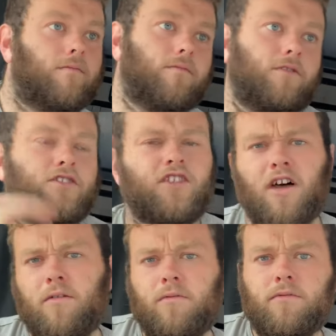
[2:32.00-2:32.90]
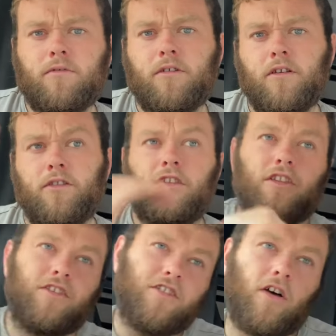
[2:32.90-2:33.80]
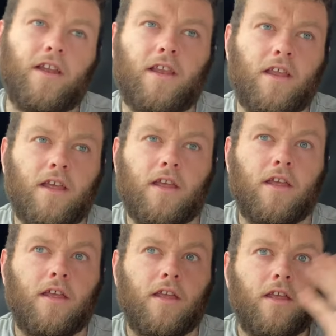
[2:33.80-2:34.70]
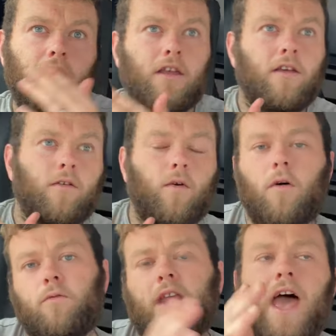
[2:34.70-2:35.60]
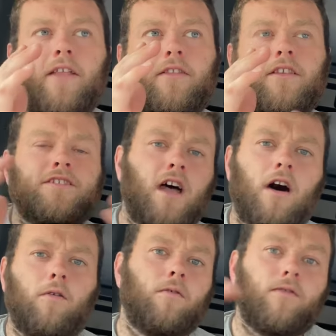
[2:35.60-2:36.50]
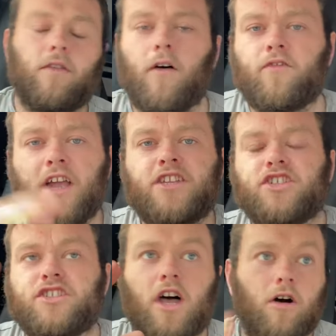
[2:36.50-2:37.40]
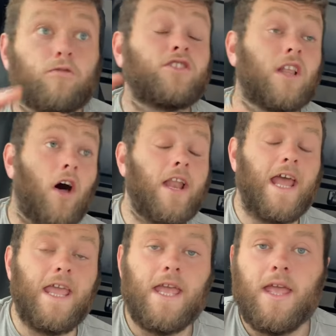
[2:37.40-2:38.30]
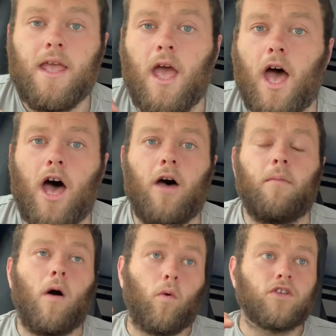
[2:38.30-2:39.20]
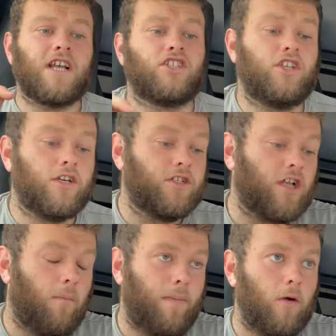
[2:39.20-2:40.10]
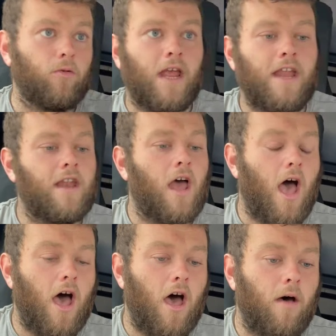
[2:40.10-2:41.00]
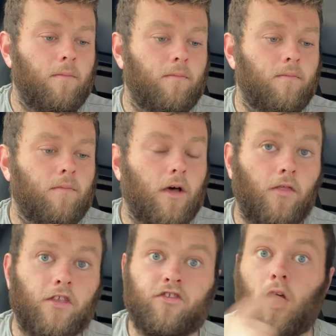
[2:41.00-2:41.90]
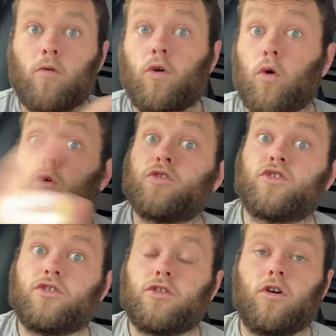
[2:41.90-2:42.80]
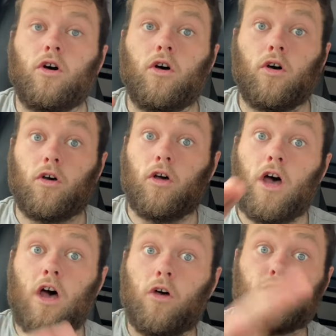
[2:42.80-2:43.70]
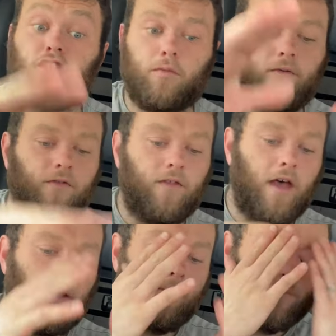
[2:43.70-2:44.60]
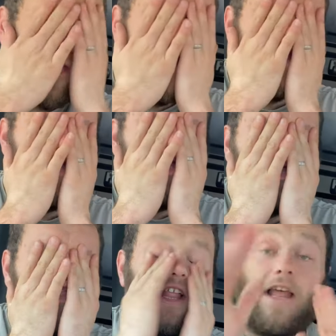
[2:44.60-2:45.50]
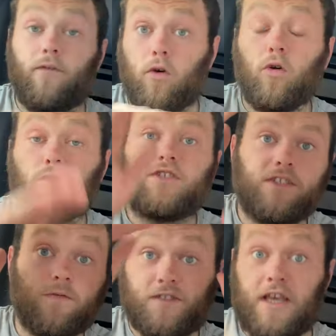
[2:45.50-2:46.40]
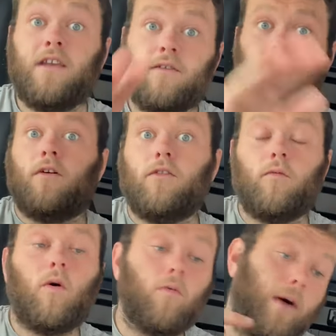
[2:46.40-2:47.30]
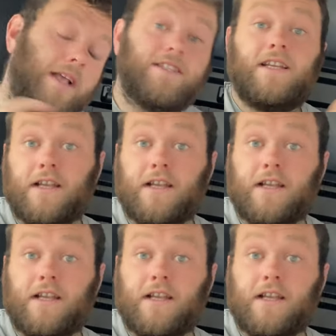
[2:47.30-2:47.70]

the style, the design. Well, yeah, the style. I've changed the style slightly. Um, I was actually going to start building um, the stone course uh, on top of um, the level courses, obviously, on the wall, basically,